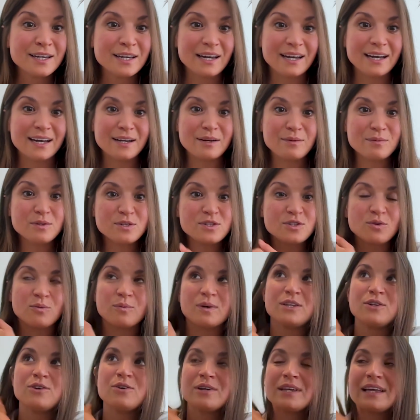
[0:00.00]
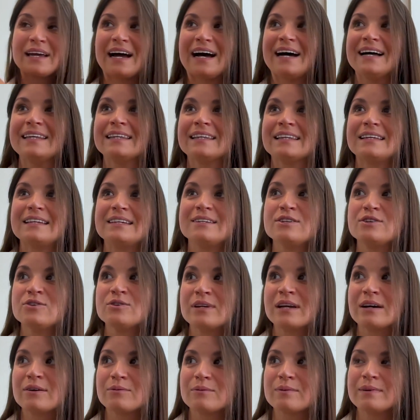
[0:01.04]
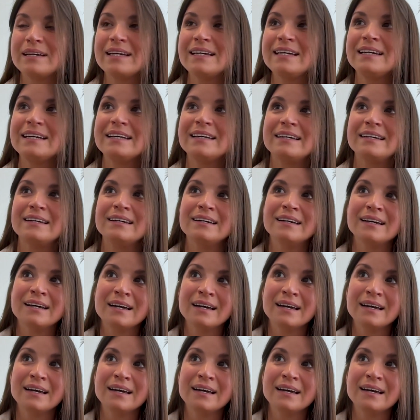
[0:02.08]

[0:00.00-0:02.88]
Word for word: Uh, so when you're an athlete, you're not really